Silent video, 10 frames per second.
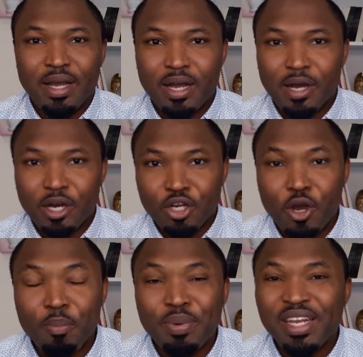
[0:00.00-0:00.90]

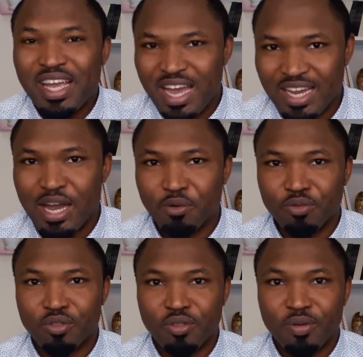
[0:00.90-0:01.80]
company
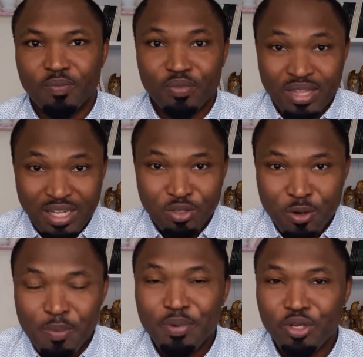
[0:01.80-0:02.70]
account. That
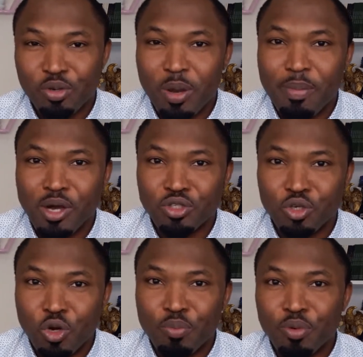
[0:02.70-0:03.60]
company you're about
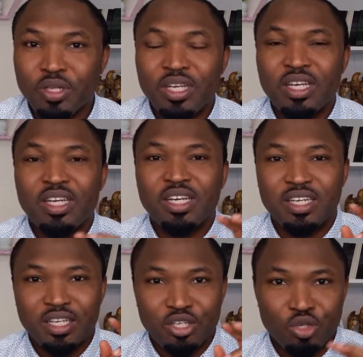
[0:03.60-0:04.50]
to open,
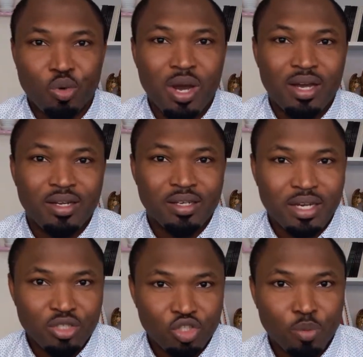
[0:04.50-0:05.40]
you are
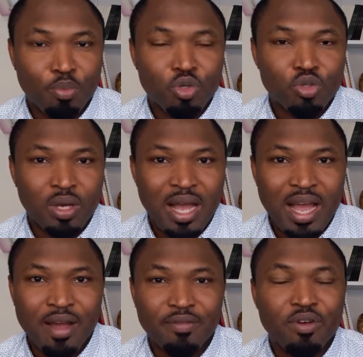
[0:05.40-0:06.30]
supposed to
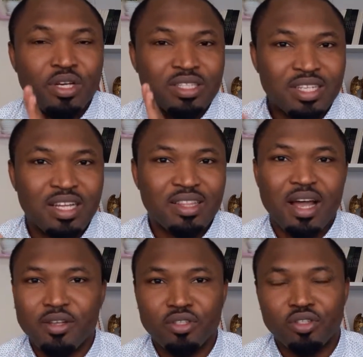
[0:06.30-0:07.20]
have
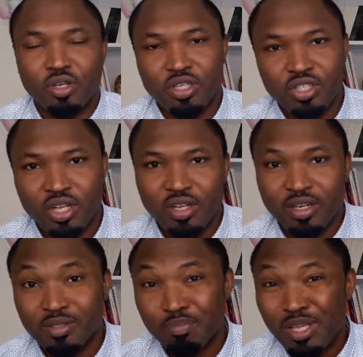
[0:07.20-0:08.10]
10,000 Turkish
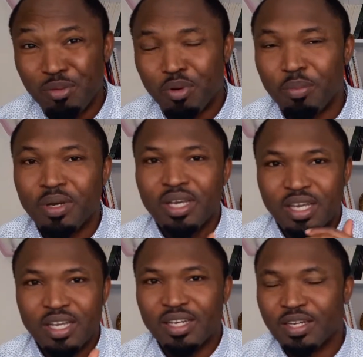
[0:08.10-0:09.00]
liras minimum
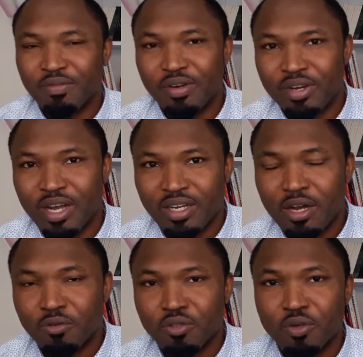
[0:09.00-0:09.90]
in that very
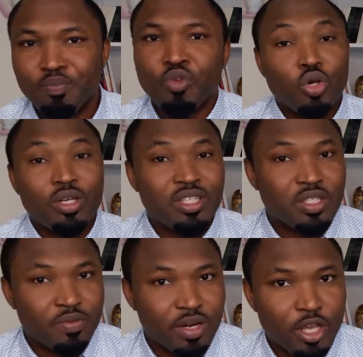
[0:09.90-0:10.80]
account. So it
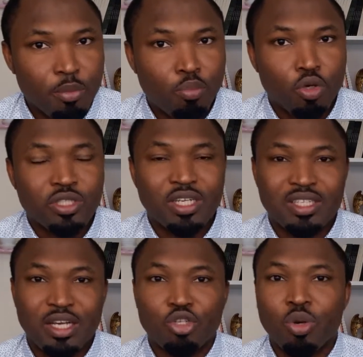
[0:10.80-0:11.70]
is very important
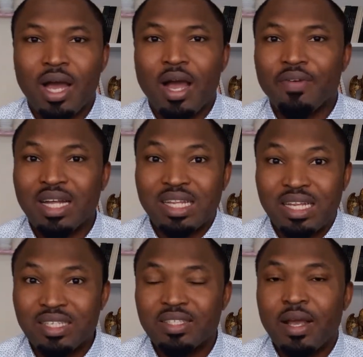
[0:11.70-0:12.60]
that you have at
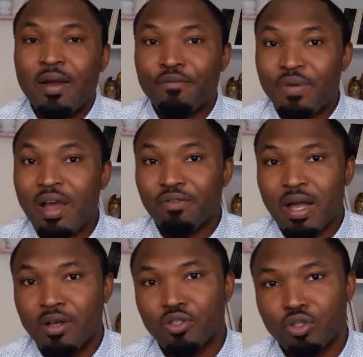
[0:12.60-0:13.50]
least
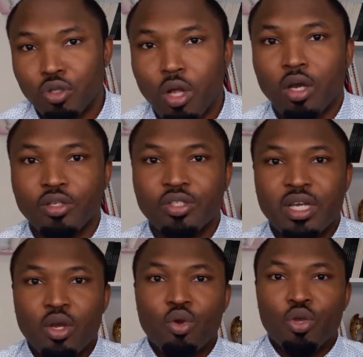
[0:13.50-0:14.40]
$5,000
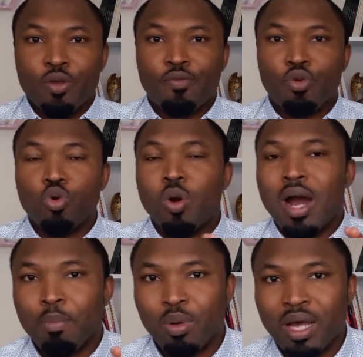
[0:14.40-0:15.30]
if you
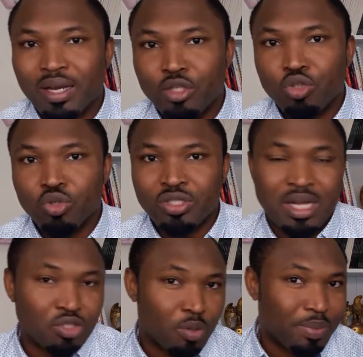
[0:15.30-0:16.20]
are planning to
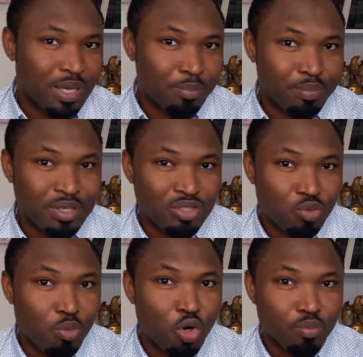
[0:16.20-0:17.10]
start up a
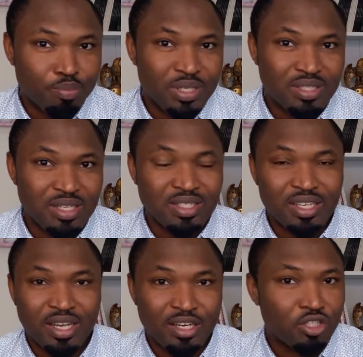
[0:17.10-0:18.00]
small business
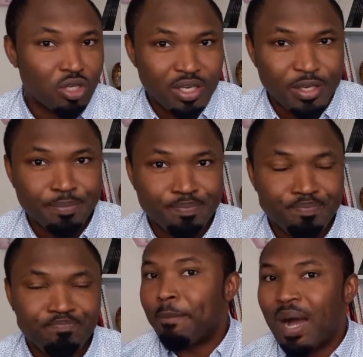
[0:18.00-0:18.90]
here in Turkey.
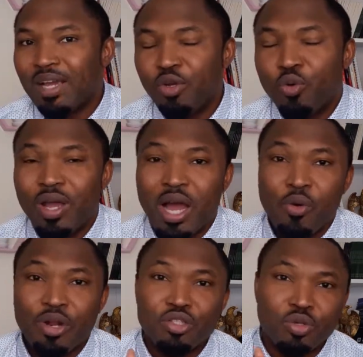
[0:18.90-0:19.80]
By the way,
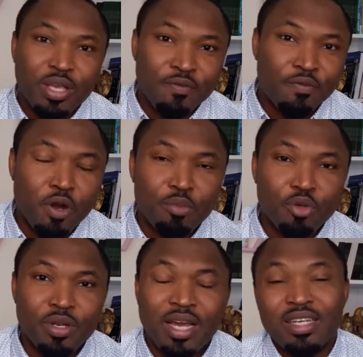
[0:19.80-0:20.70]
I wanted to inform
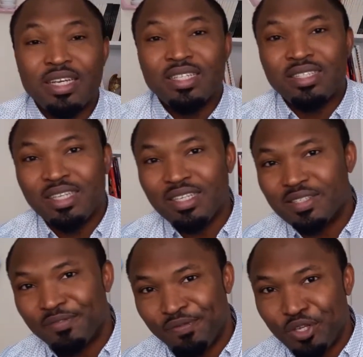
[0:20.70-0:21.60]
you that
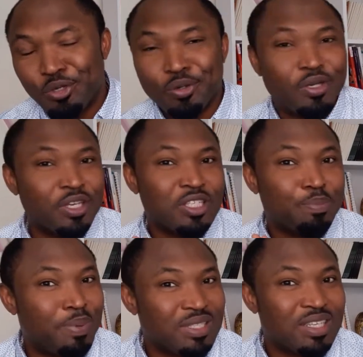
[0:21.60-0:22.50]
this video
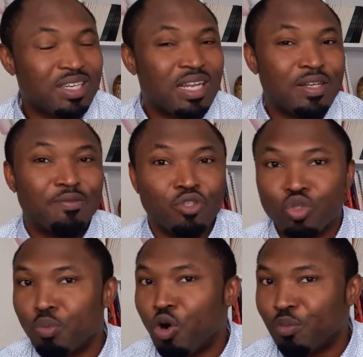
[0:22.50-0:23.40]
is basically for
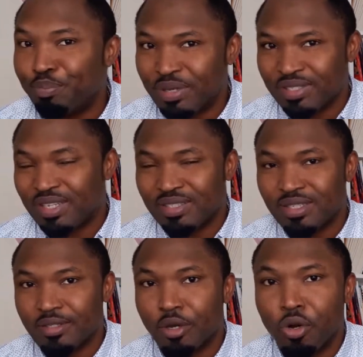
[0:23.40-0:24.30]
small
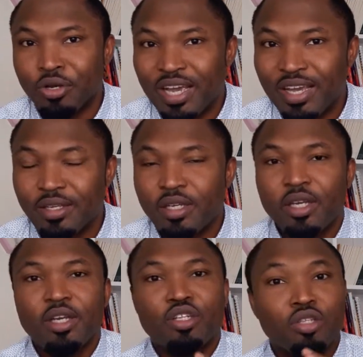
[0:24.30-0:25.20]
businesses, okay?
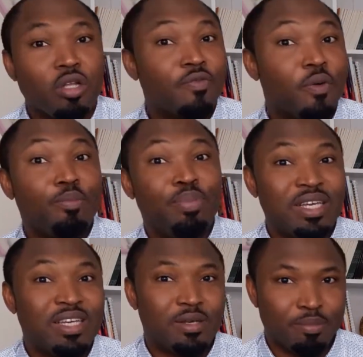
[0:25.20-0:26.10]
Not for
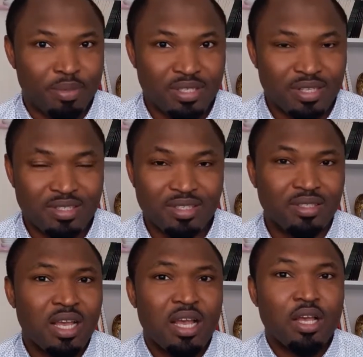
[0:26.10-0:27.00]
big
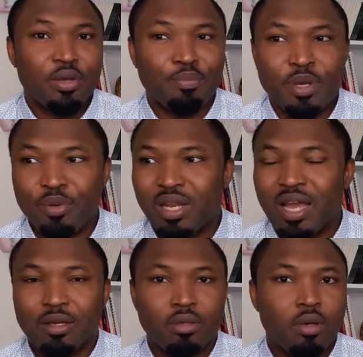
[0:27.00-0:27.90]
businesses, maybe
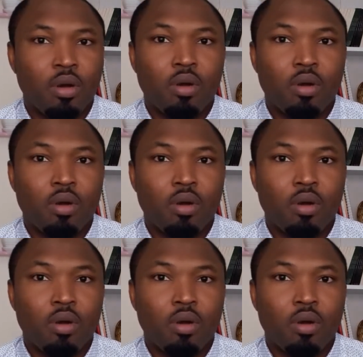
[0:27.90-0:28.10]
like